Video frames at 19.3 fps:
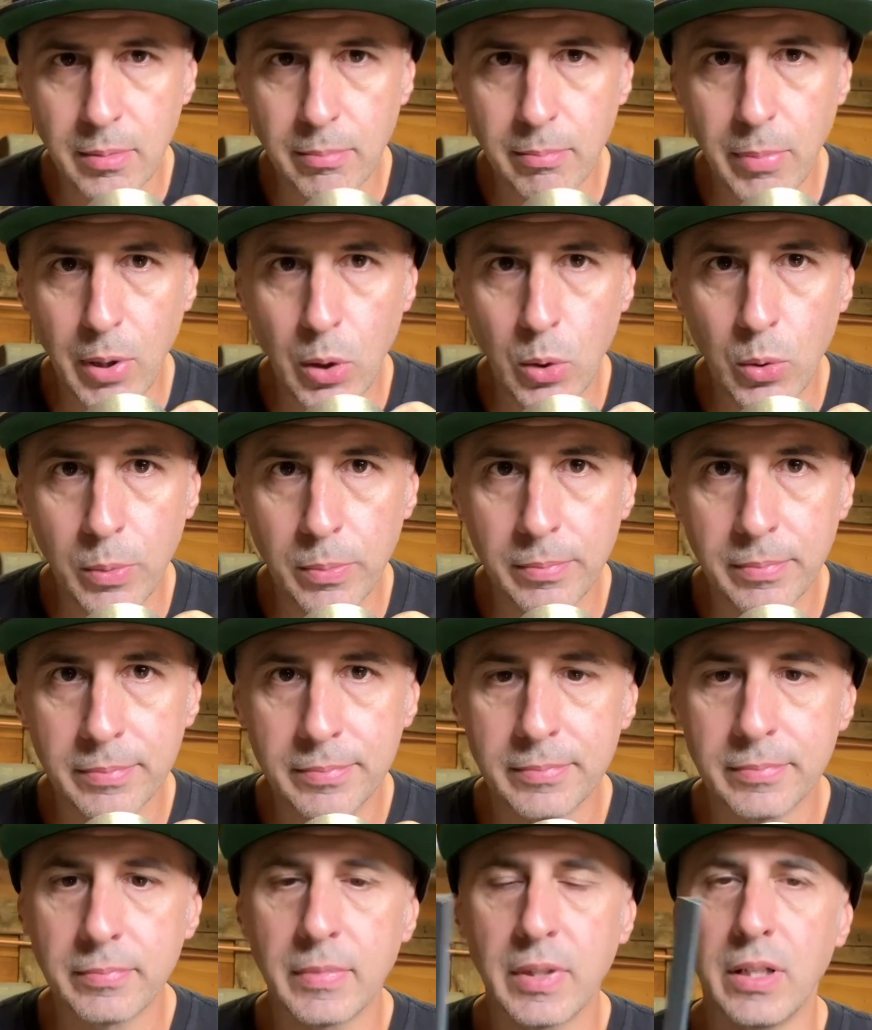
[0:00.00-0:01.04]
Boom,
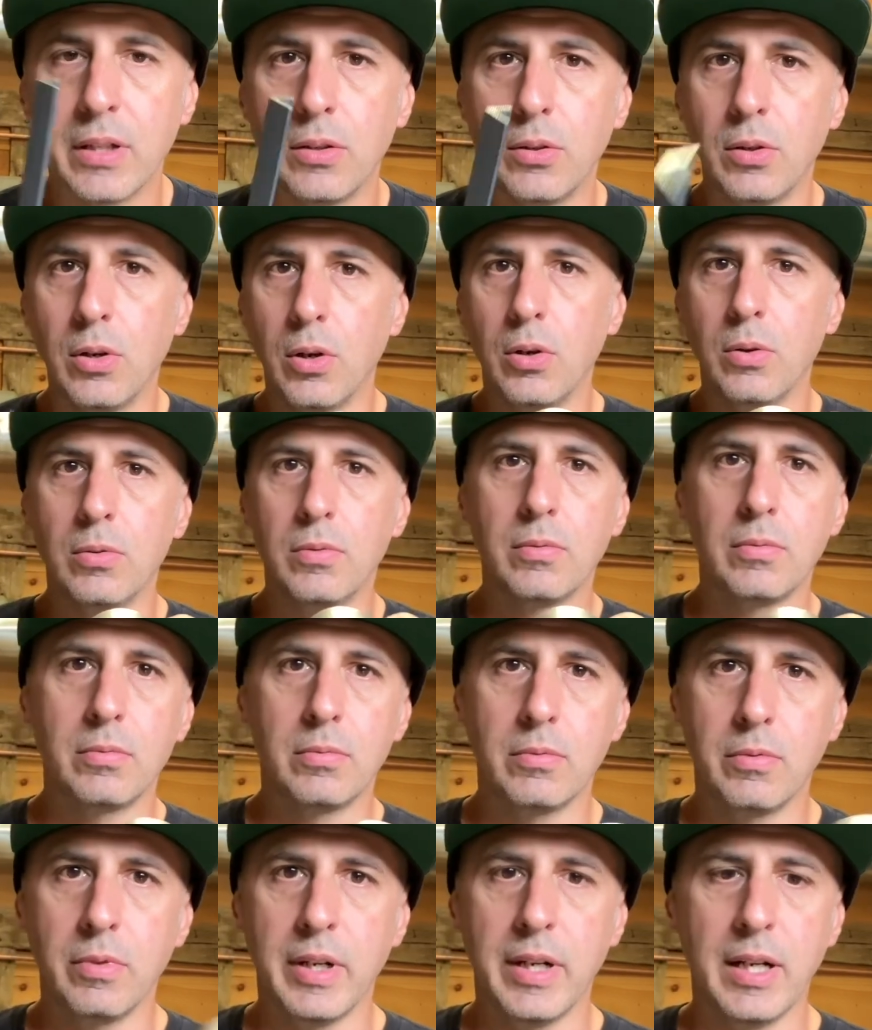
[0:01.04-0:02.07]
it'll go
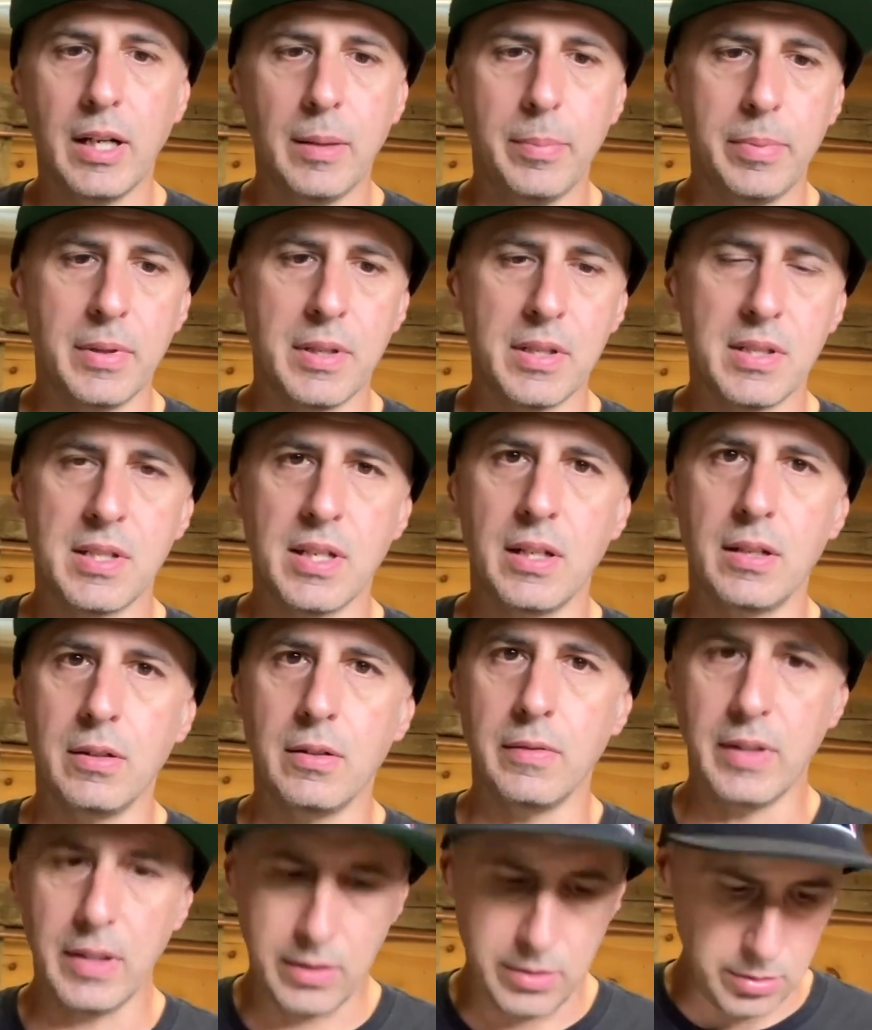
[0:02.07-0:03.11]
right up the center
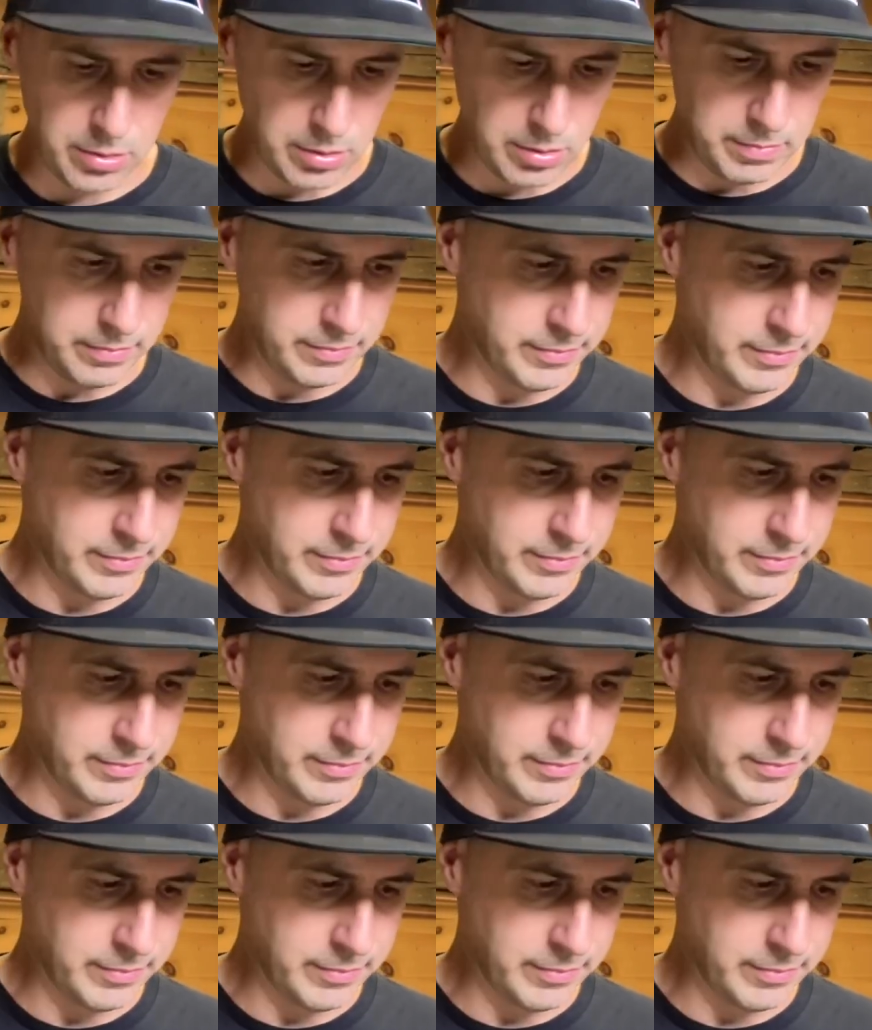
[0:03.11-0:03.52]
of that tube.